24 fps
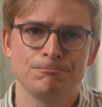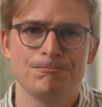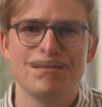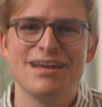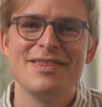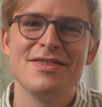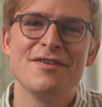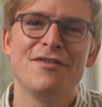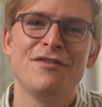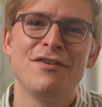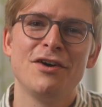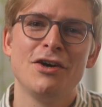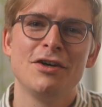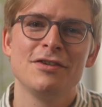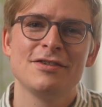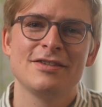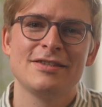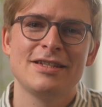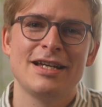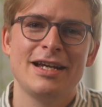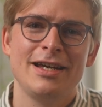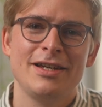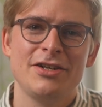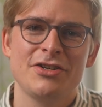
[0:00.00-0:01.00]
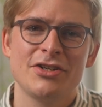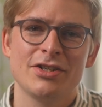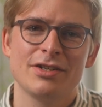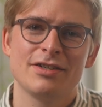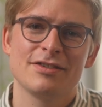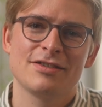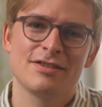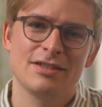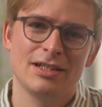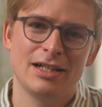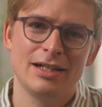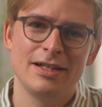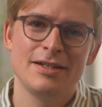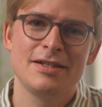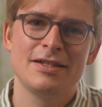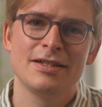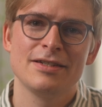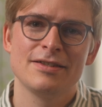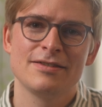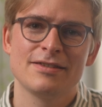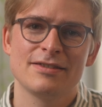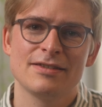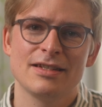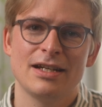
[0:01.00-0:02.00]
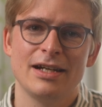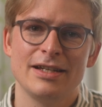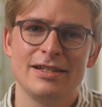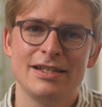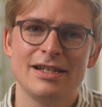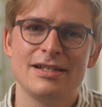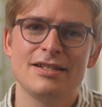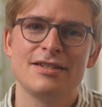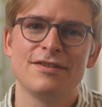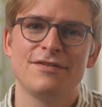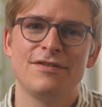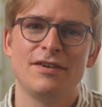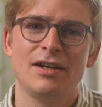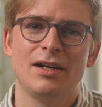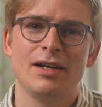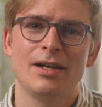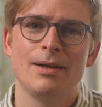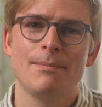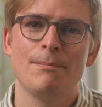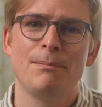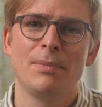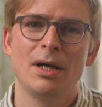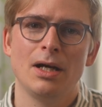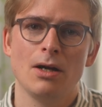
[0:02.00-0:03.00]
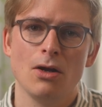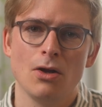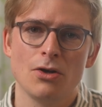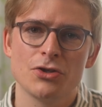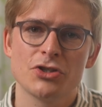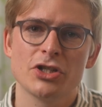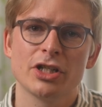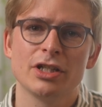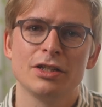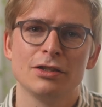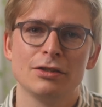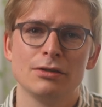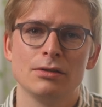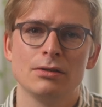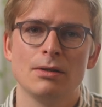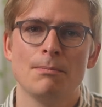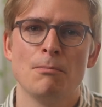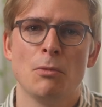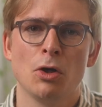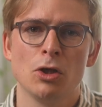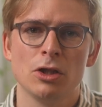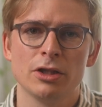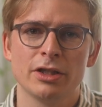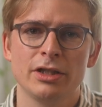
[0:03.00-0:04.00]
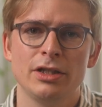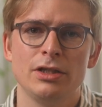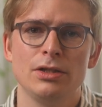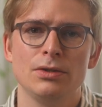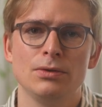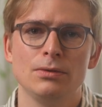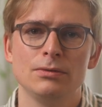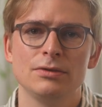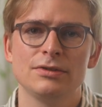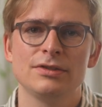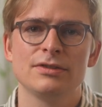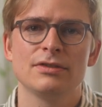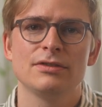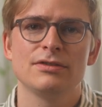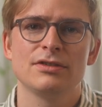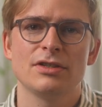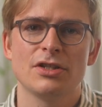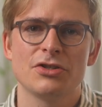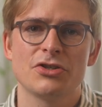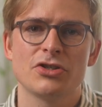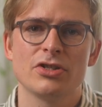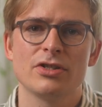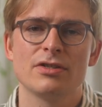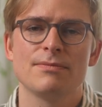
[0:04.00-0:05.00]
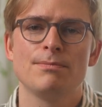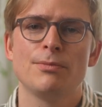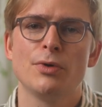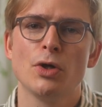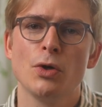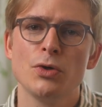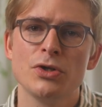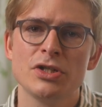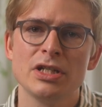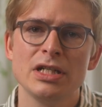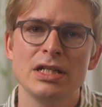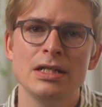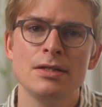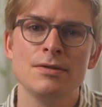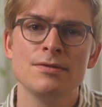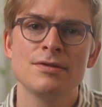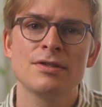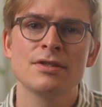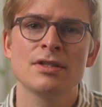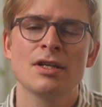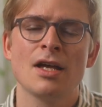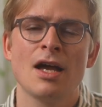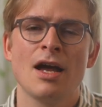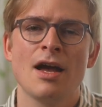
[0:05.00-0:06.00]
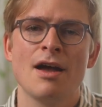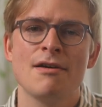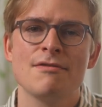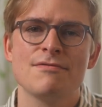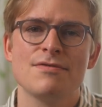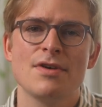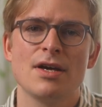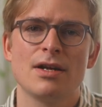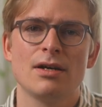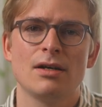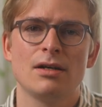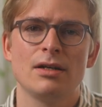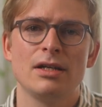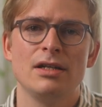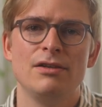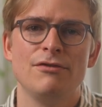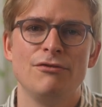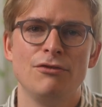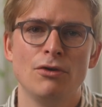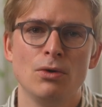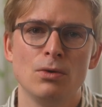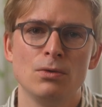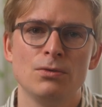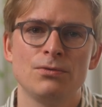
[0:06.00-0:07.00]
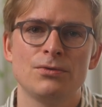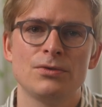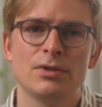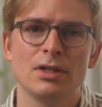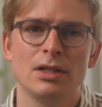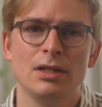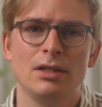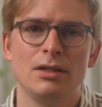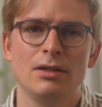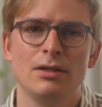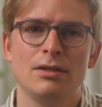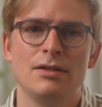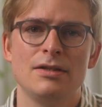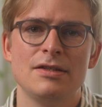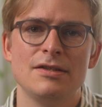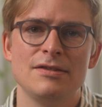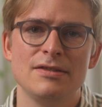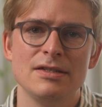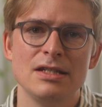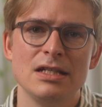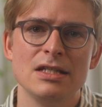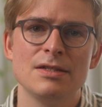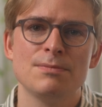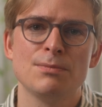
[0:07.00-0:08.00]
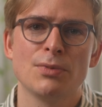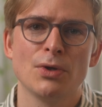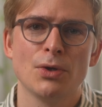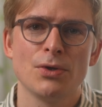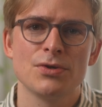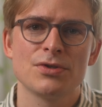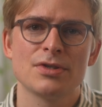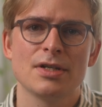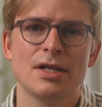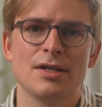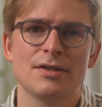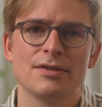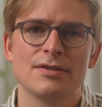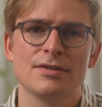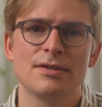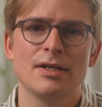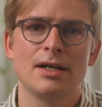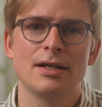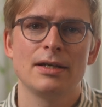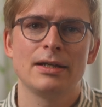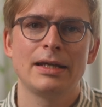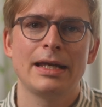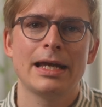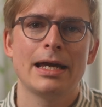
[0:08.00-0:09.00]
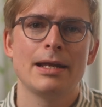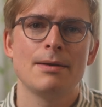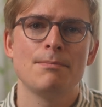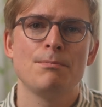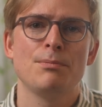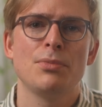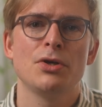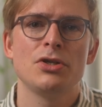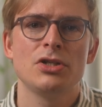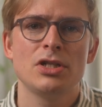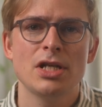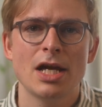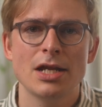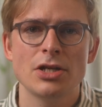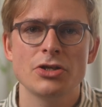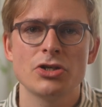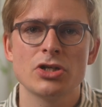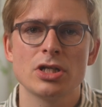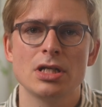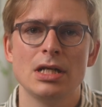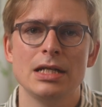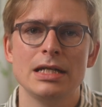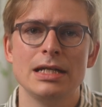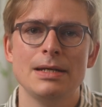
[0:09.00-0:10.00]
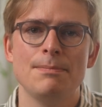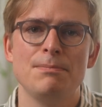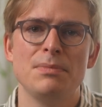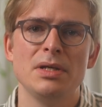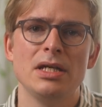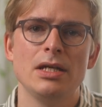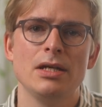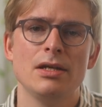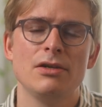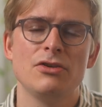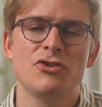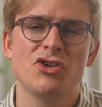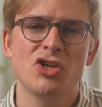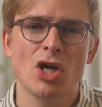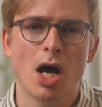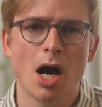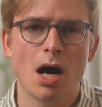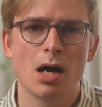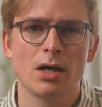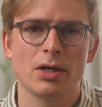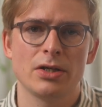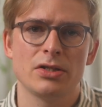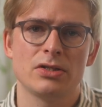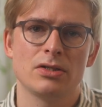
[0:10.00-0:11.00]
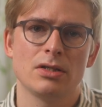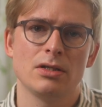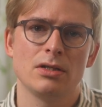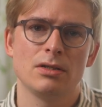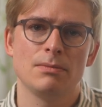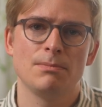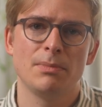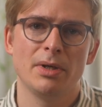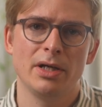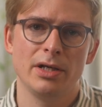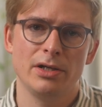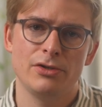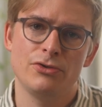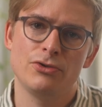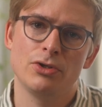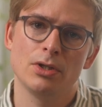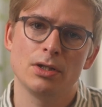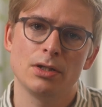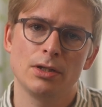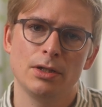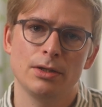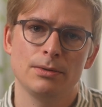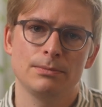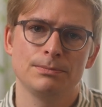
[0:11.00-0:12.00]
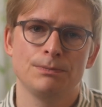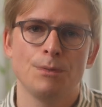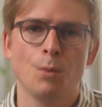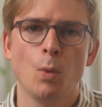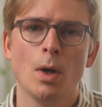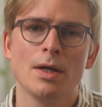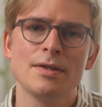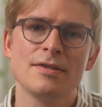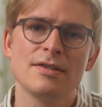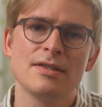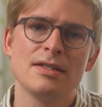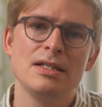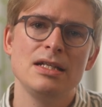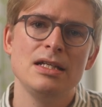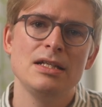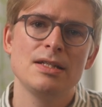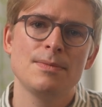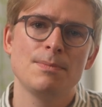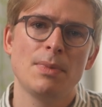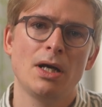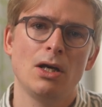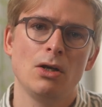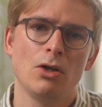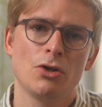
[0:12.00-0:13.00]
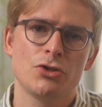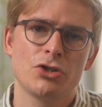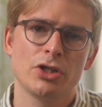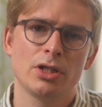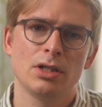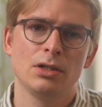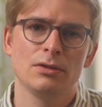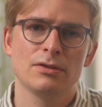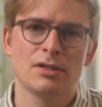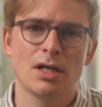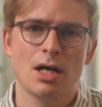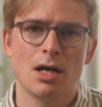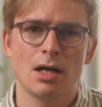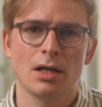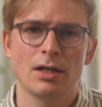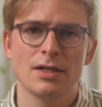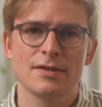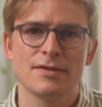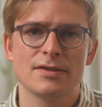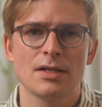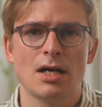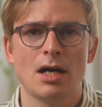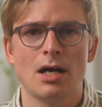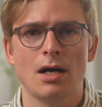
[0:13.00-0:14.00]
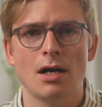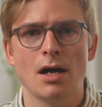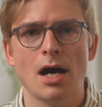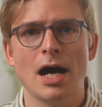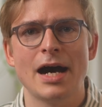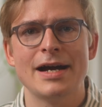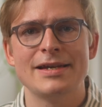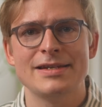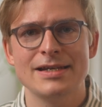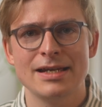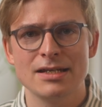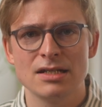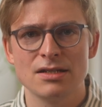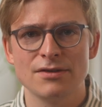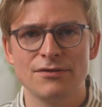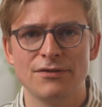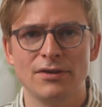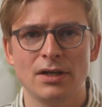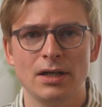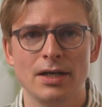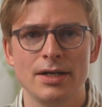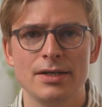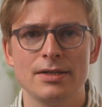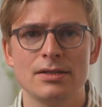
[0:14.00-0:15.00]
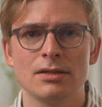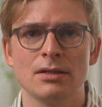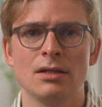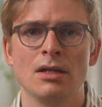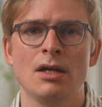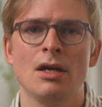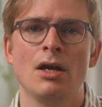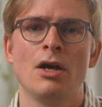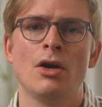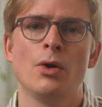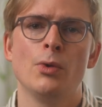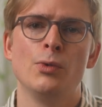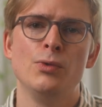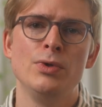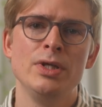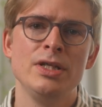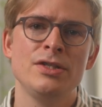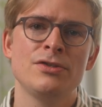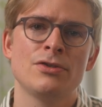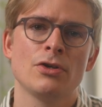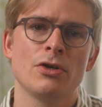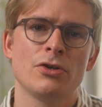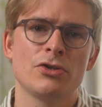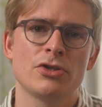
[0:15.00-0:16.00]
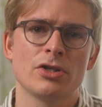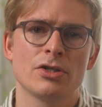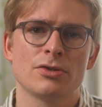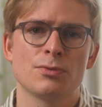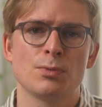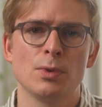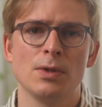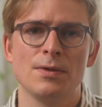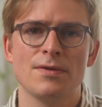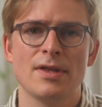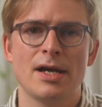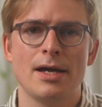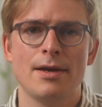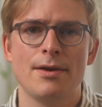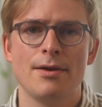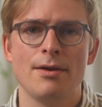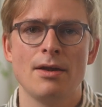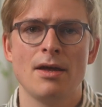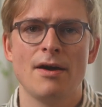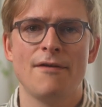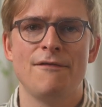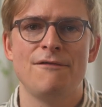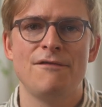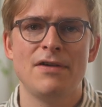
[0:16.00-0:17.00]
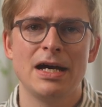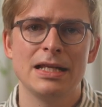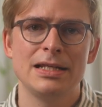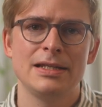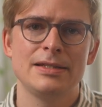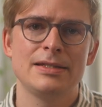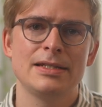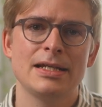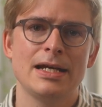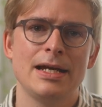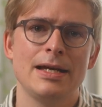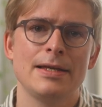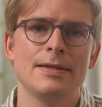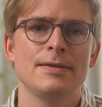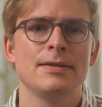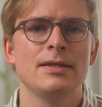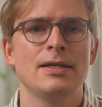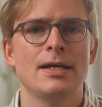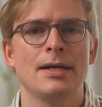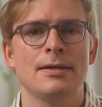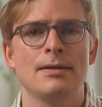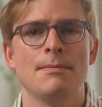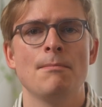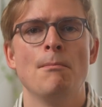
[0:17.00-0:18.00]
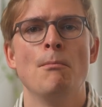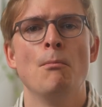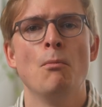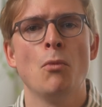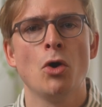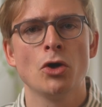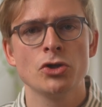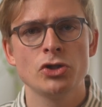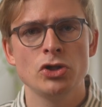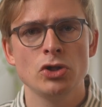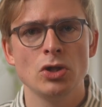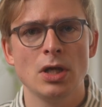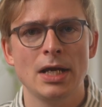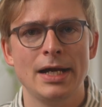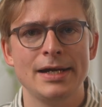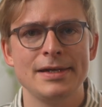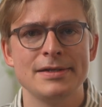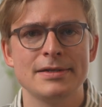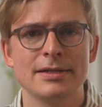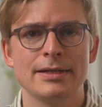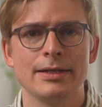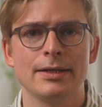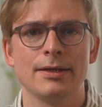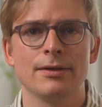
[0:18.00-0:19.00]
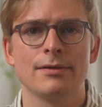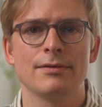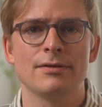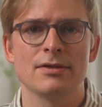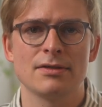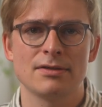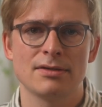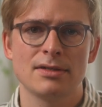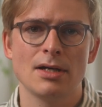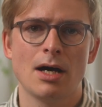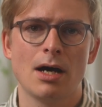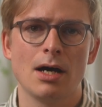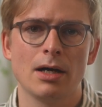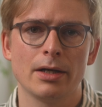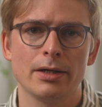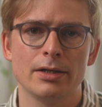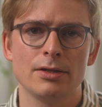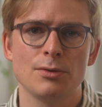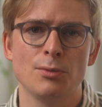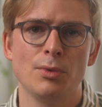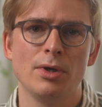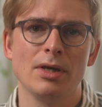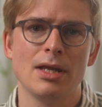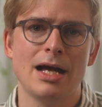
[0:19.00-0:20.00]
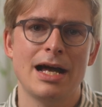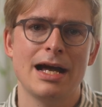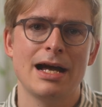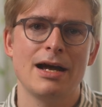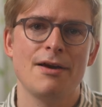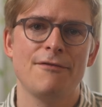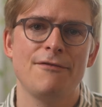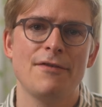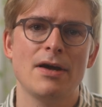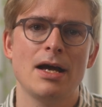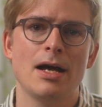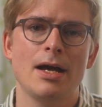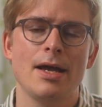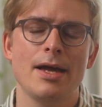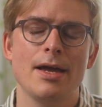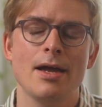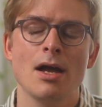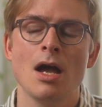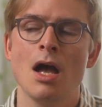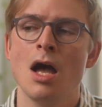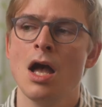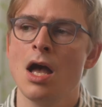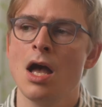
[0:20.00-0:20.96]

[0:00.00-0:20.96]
In the first stage, scientists identify biological molecules such as proteins that are involved in a disease process that can potentially be targeted by a drug. Once these biological targets are identified, researchers will then validate that modulating this target will have a